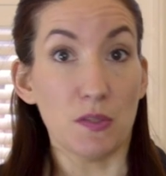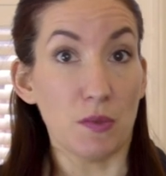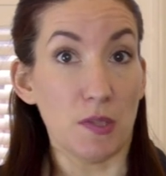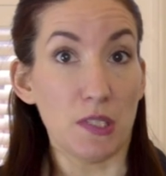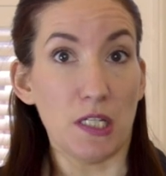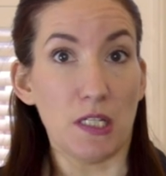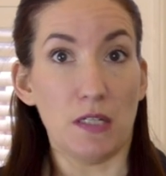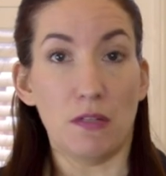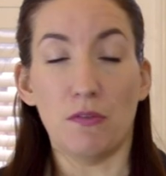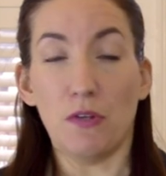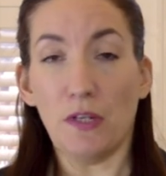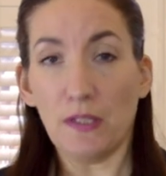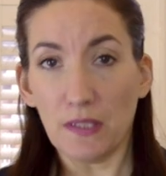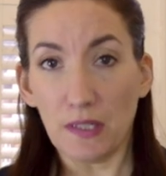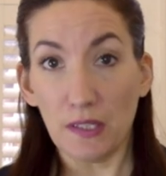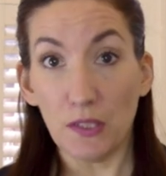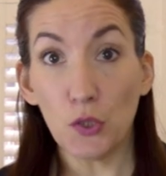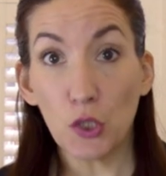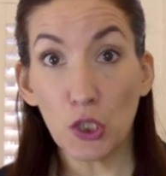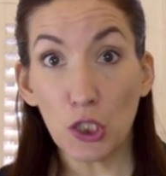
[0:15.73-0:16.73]
So I did. Not
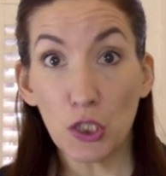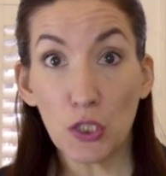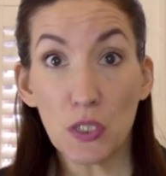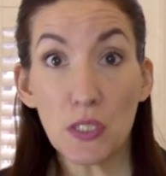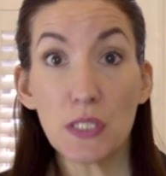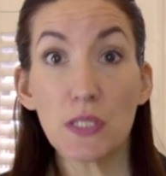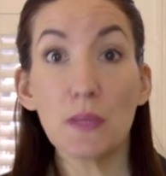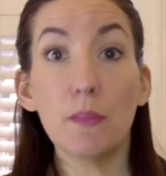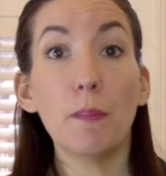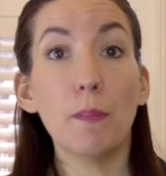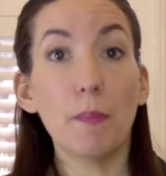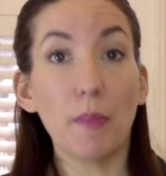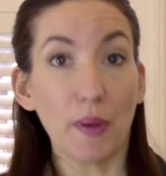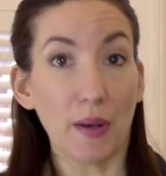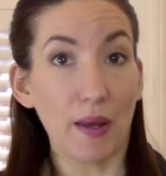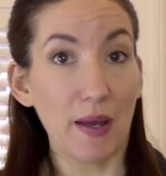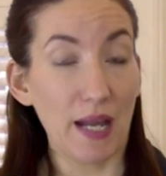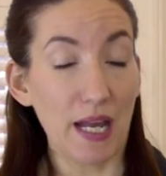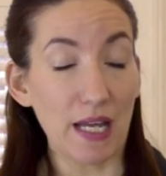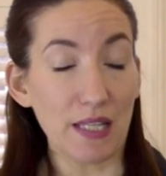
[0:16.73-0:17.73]
that I knew how to use them,
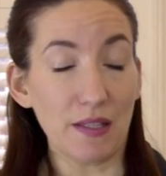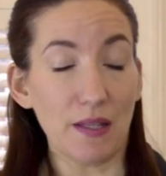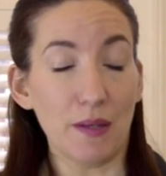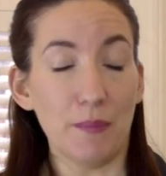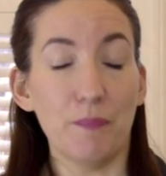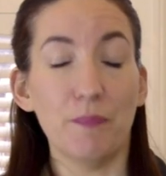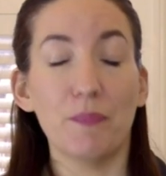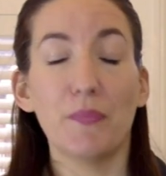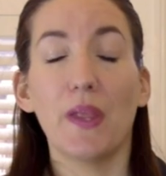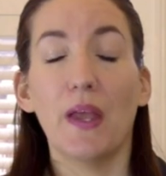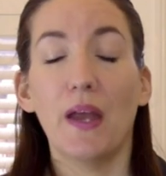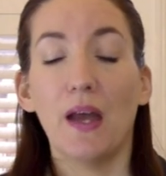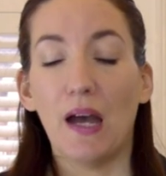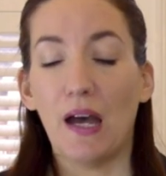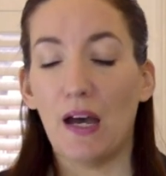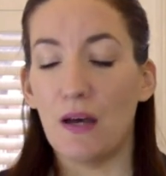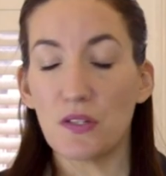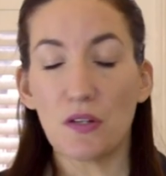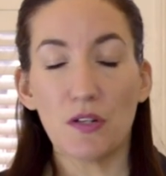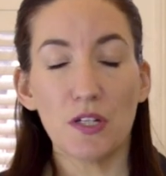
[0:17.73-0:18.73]
but I had them.
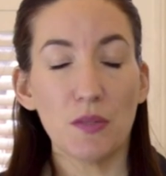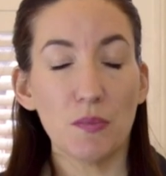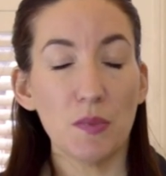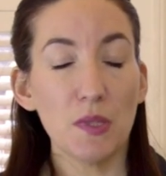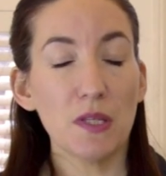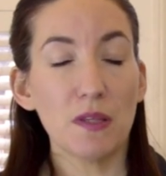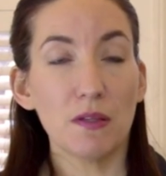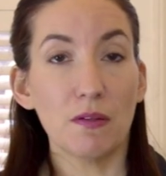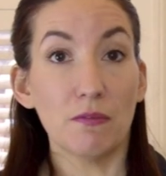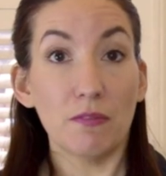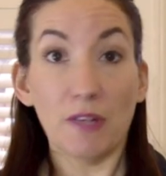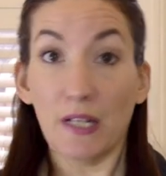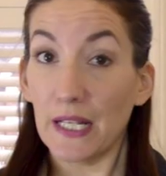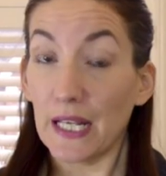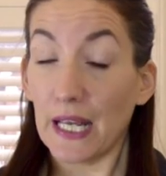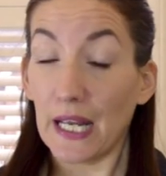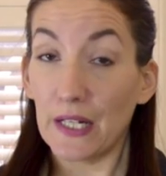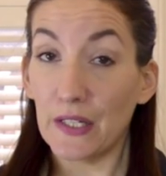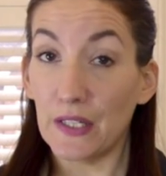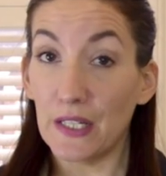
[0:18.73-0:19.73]
So starting with
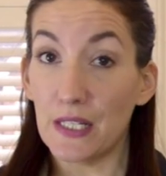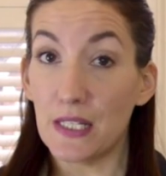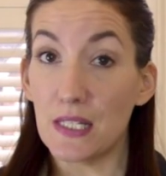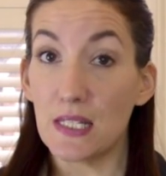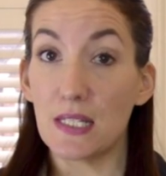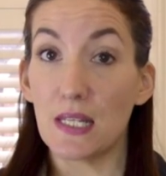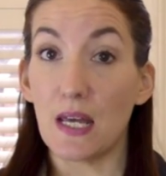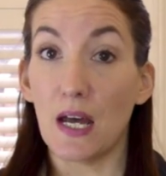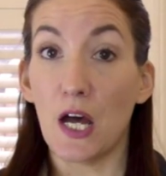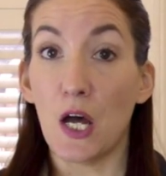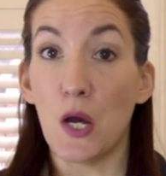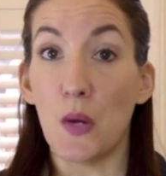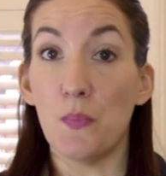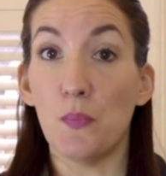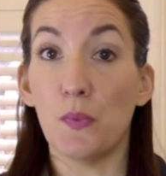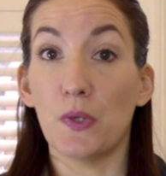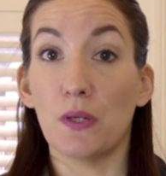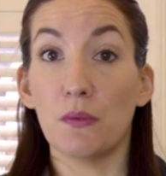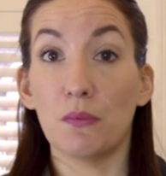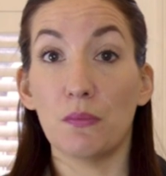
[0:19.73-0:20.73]
running errands,
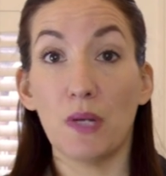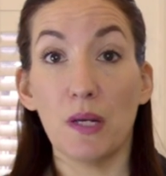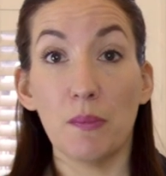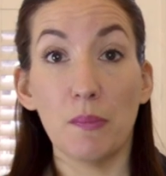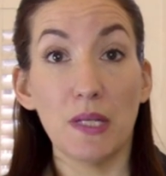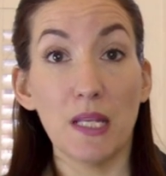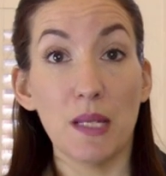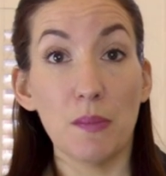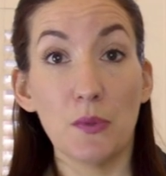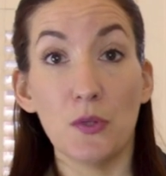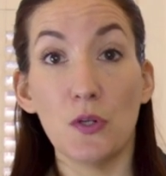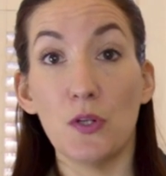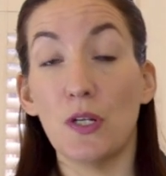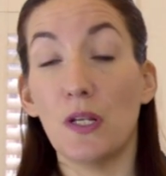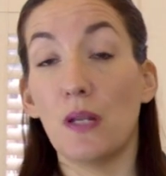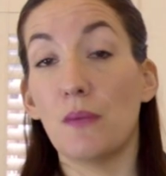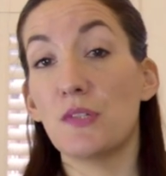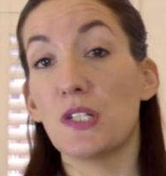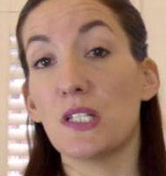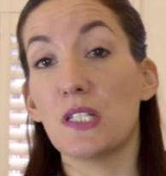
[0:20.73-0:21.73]
um, when I'm around my neighborhood
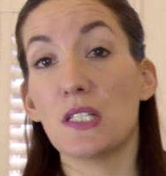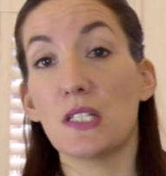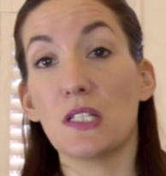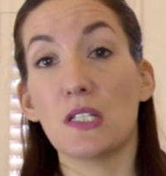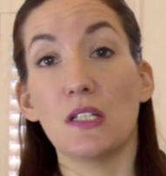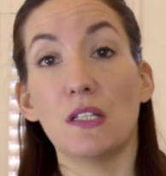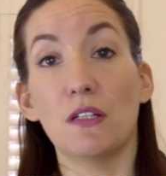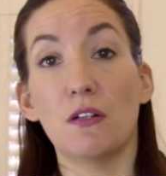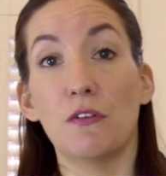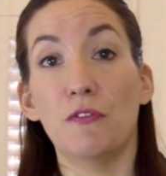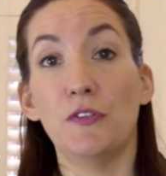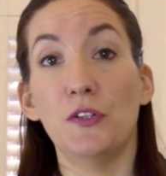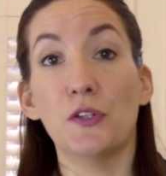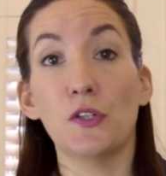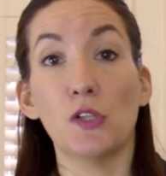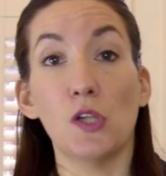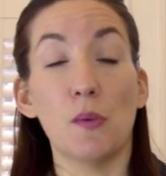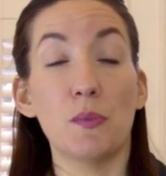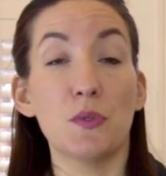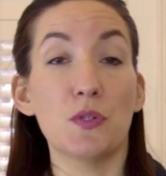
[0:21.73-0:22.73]
and I'm just, you know, a
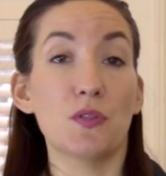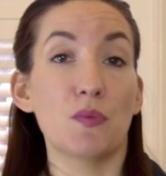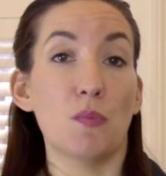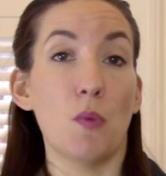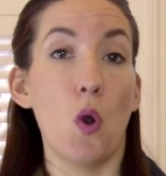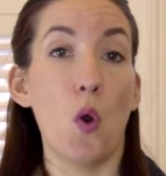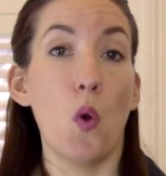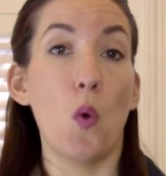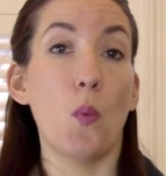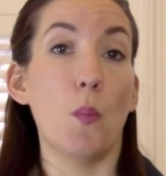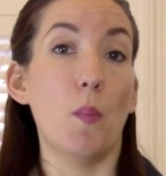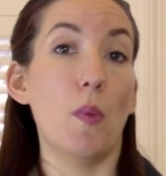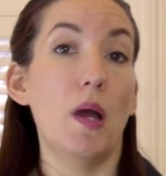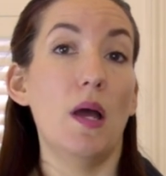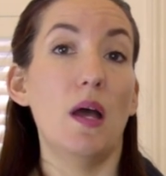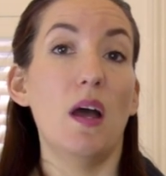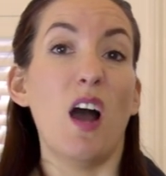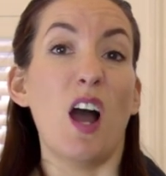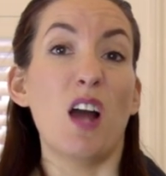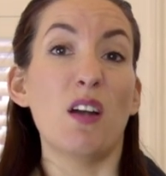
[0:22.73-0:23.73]
few kilometers from home,
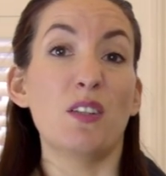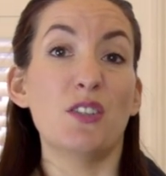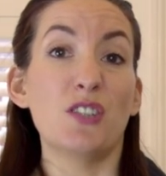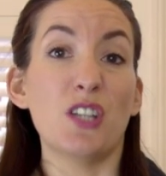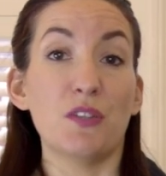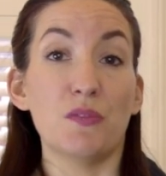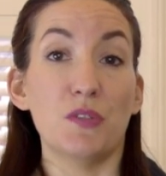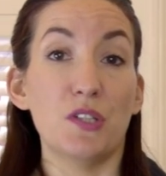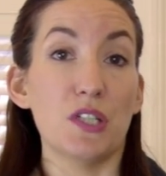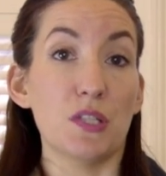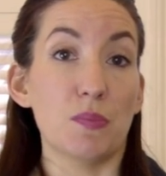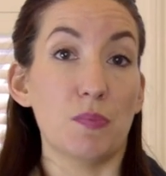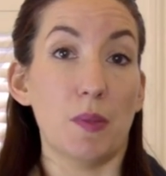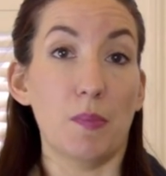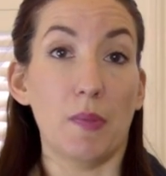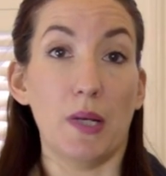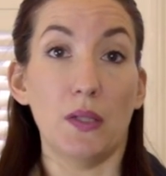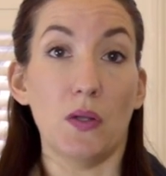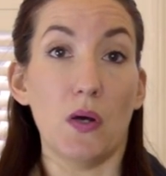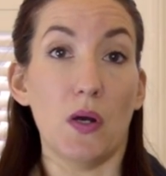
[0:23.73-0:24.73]
I generally just
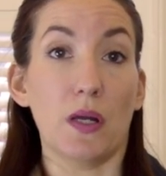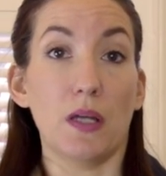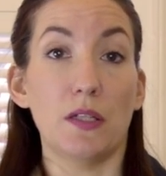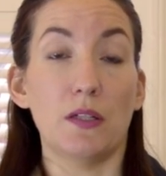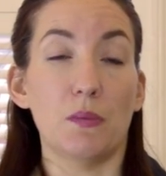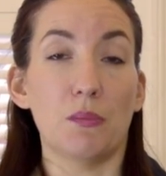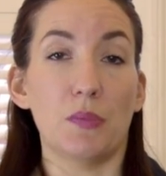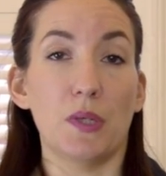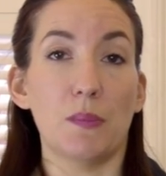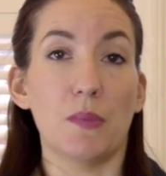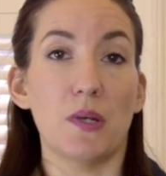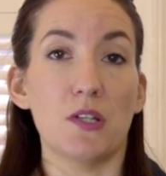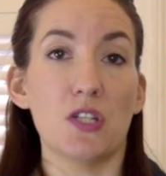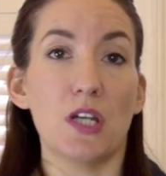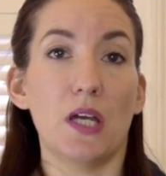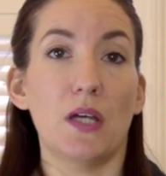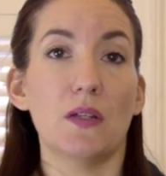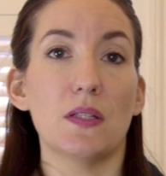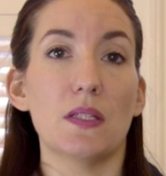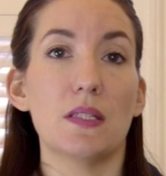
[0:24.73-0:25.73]
bring my lock. I don't bring
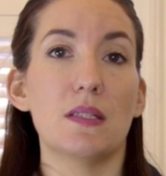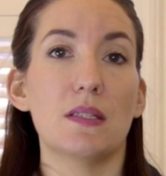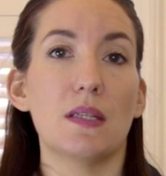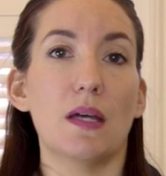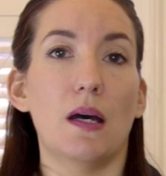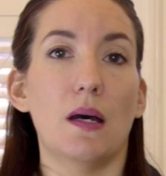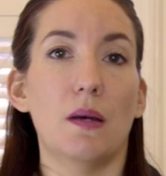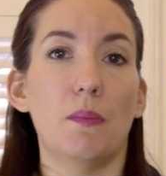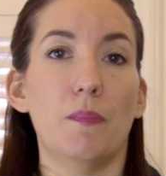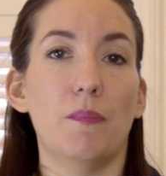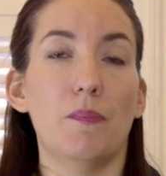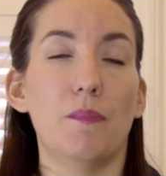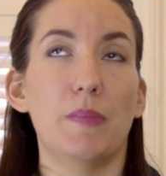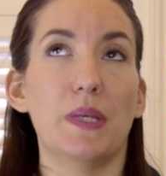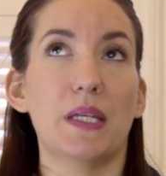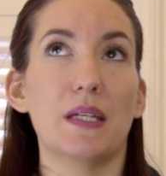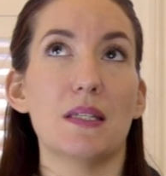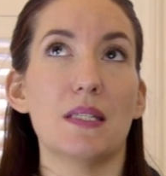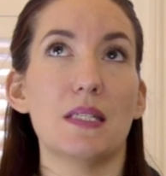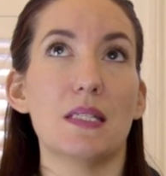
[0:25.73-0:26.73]
much else um,
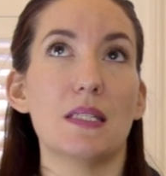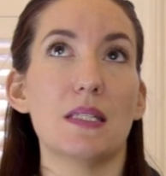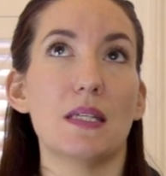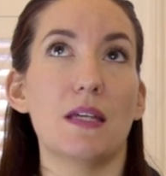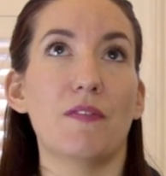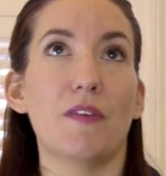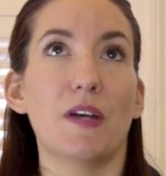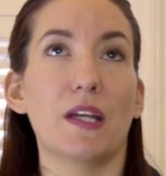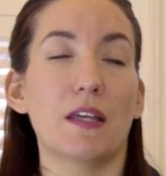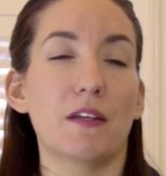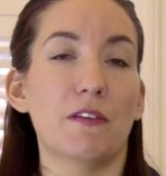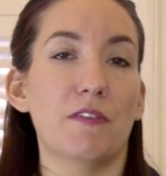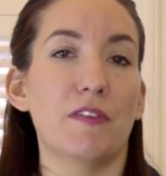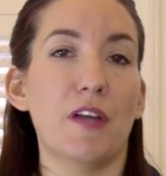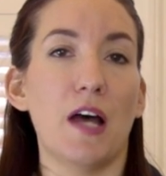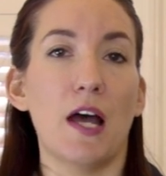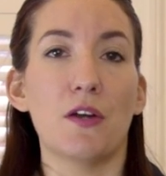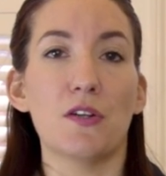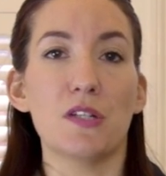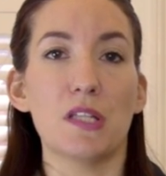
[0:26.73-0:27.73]
because if I get a
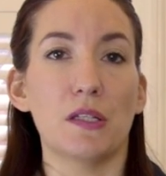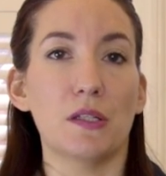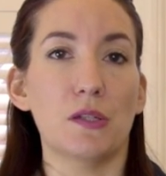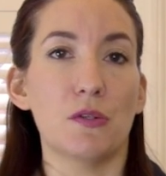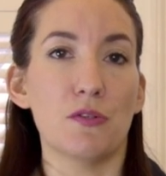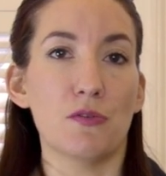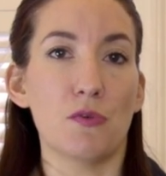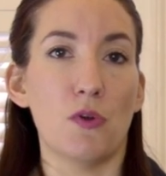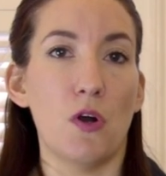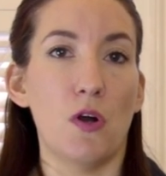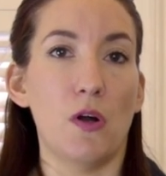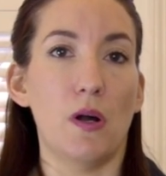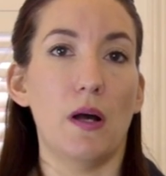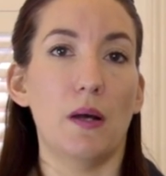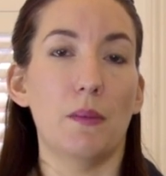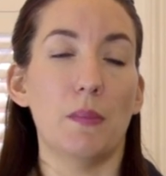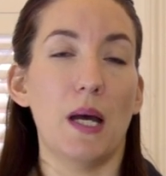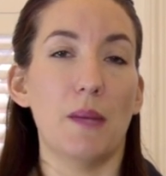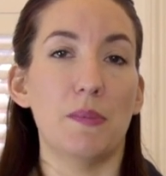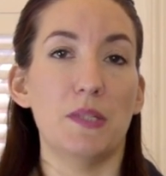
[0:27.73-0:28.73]
flat or something goes wrong,
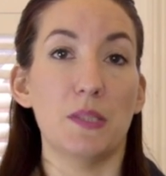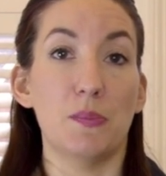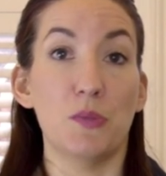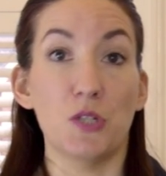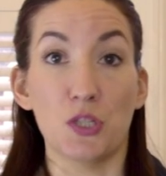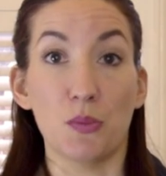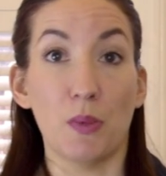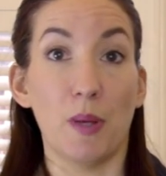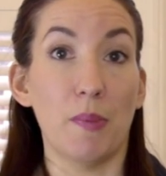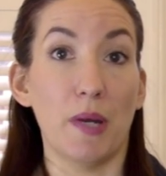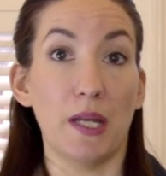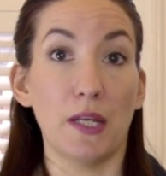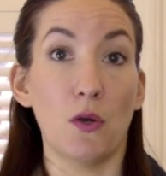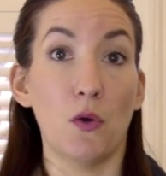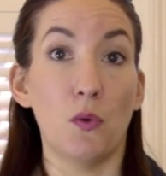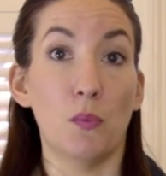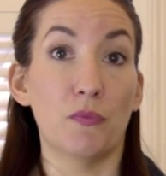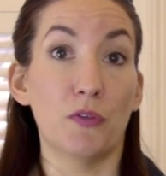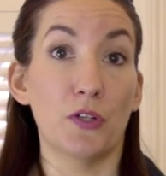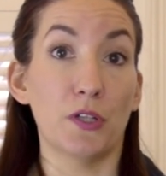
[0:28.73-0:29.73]
I'm happy to push my bike
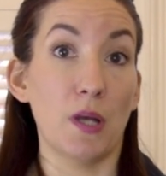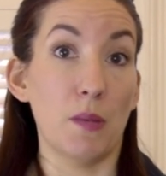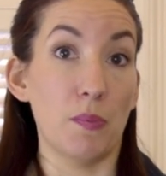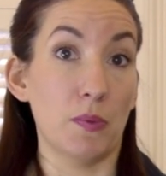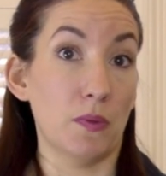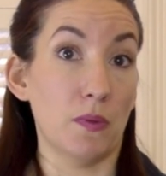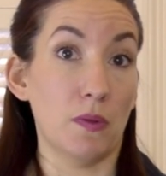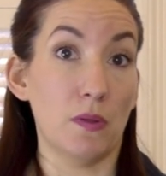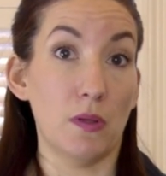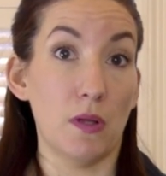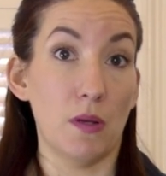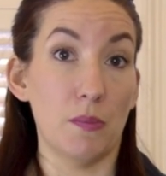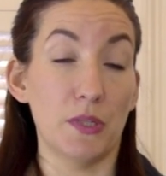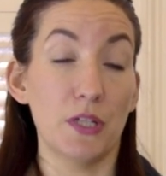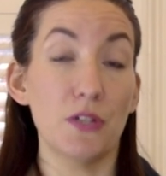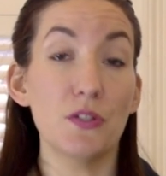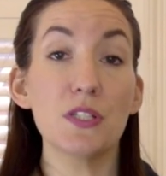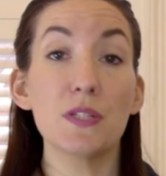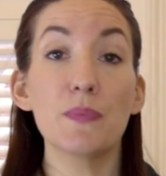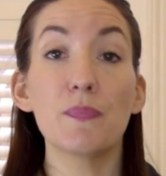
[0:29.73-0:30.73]
home for a couple of
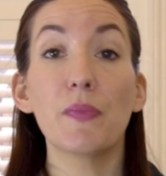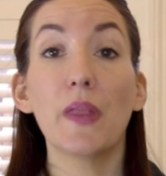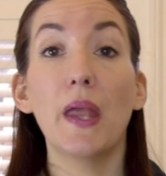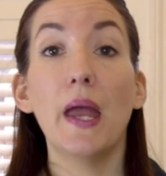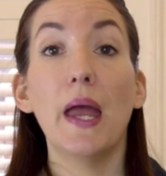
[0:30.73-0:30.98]
kilometers.